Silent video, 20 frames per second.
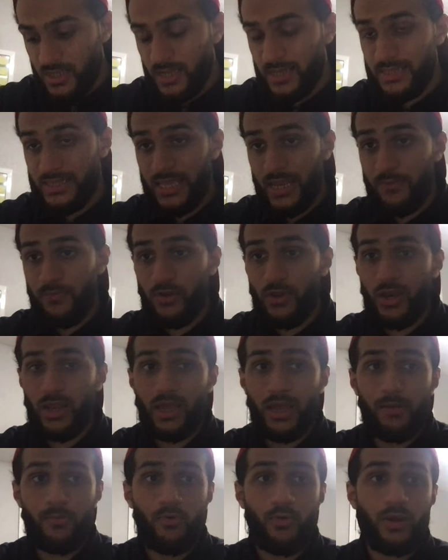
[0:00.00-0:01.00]
And then we're going to
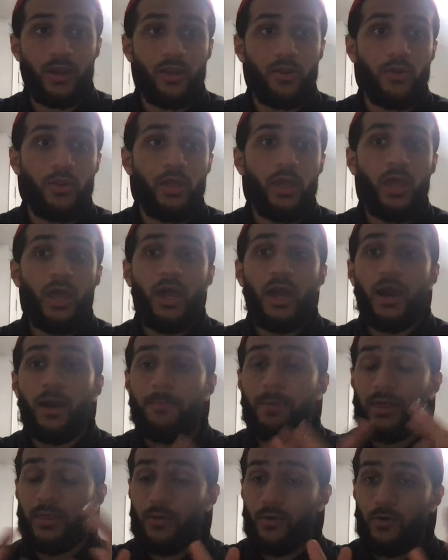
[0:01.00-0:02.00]
come over here.
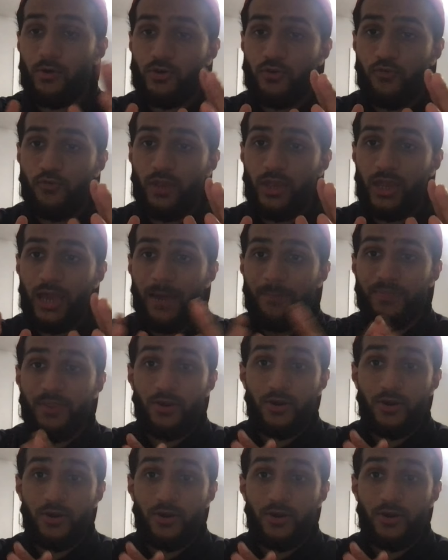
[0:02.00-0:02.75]
By the way, I want to recap.